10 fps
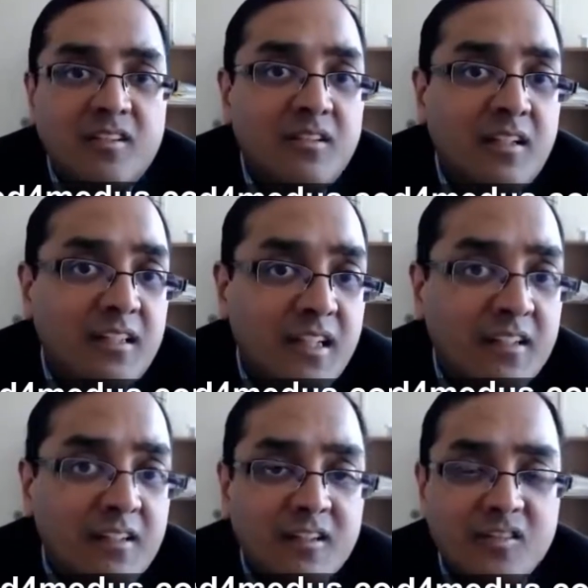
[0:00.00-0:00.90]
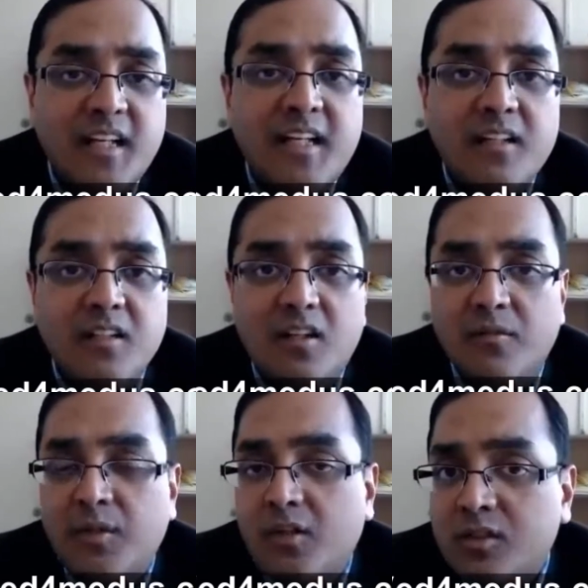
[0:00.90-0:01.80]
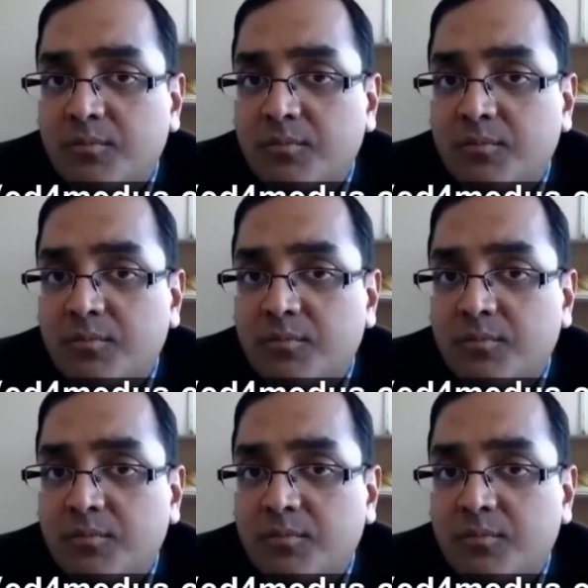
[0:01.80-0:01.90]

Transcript: they take it in the second year the us